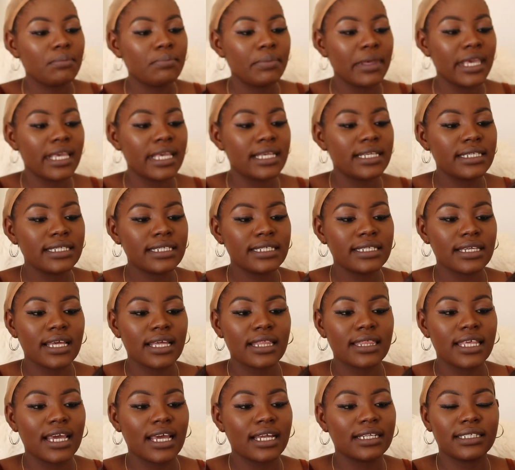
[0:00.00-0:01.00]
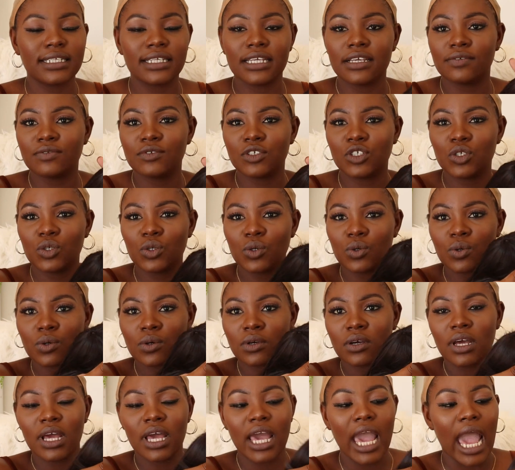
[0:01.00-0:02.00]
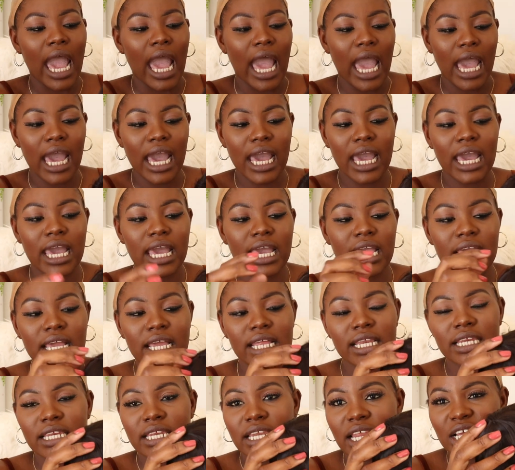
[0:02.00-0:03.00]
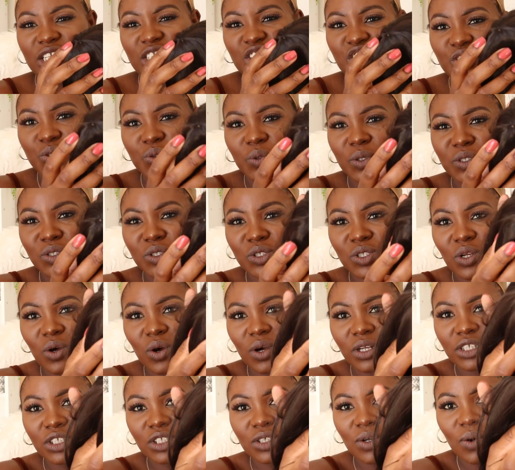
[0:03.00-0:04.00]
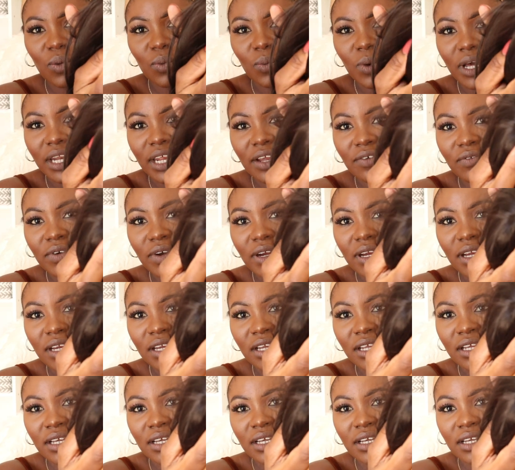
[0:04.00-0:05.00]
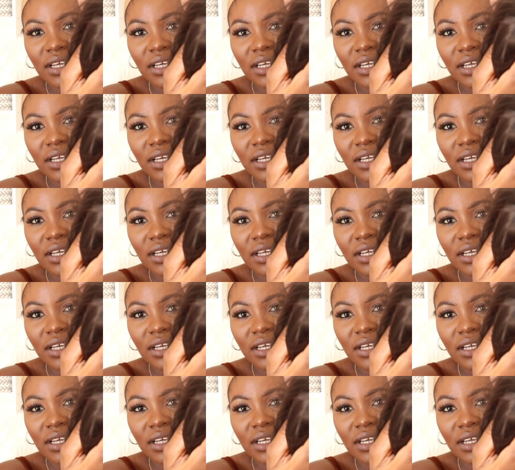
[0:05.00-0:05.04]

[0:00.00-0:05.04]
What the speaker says: piece that gives you a natural knot or whatever.